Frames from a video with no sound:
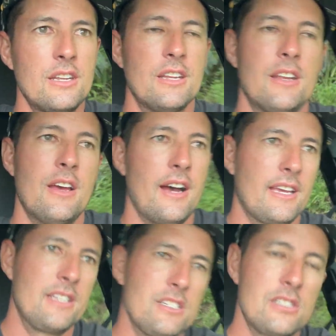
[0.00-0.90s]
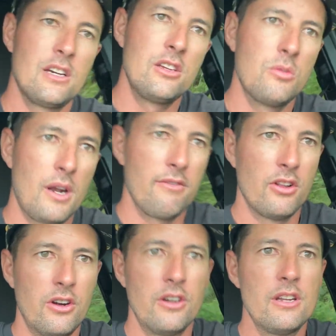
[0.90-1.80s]
And I can just tell you what I've
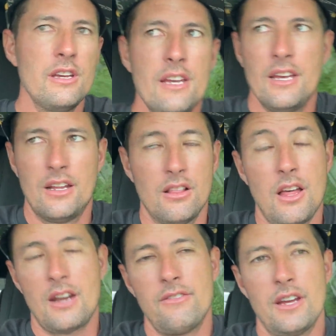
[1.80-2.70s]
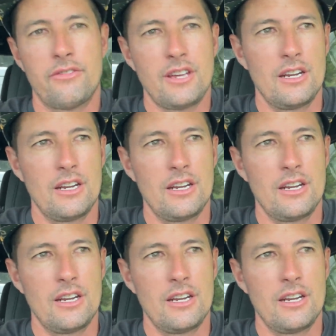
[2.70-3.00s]
learned, and a lot of it I've kind